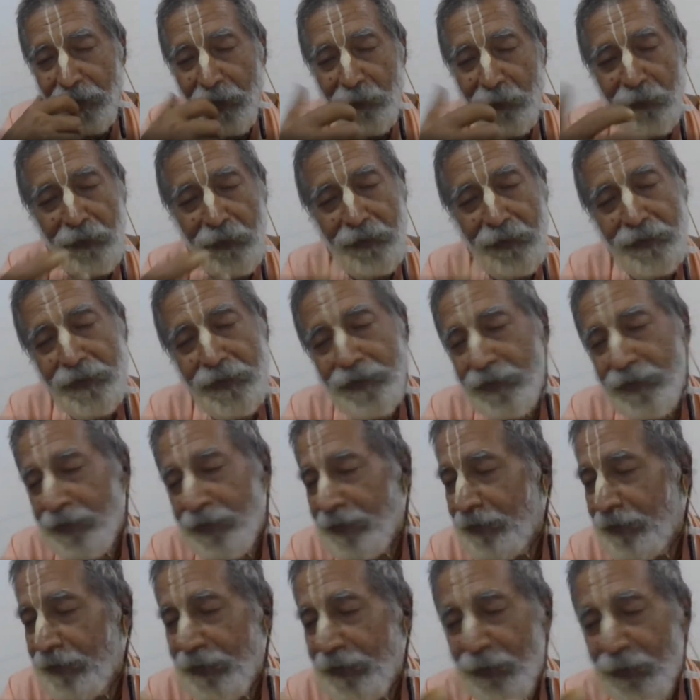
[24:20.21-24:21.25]
of course, this
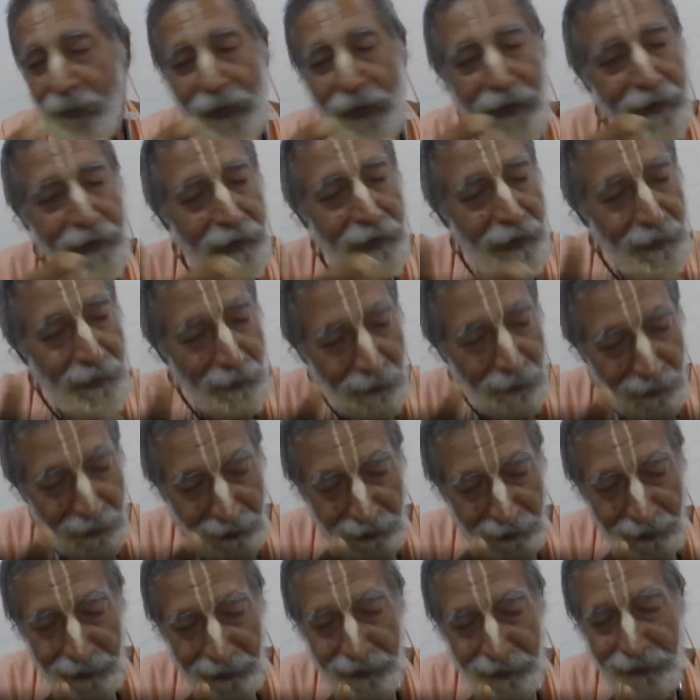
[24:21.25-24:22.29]
is in a mundane
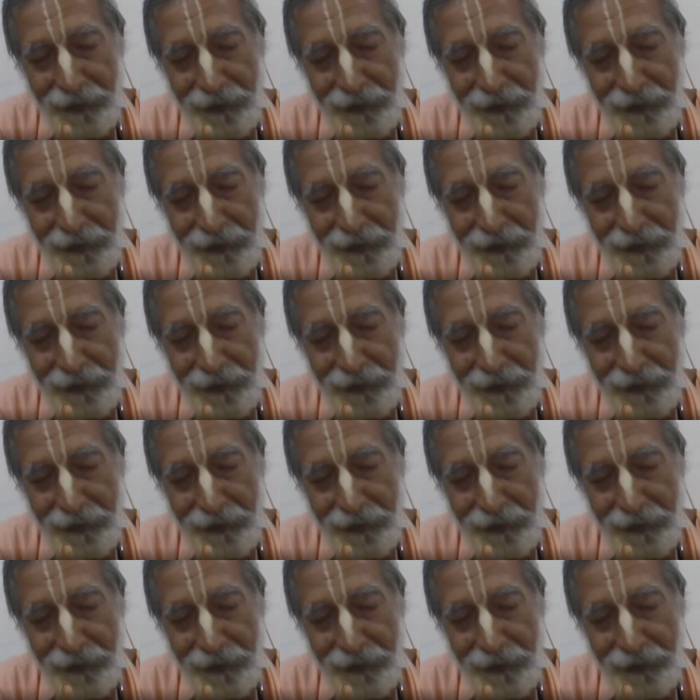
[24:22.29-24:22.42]
world.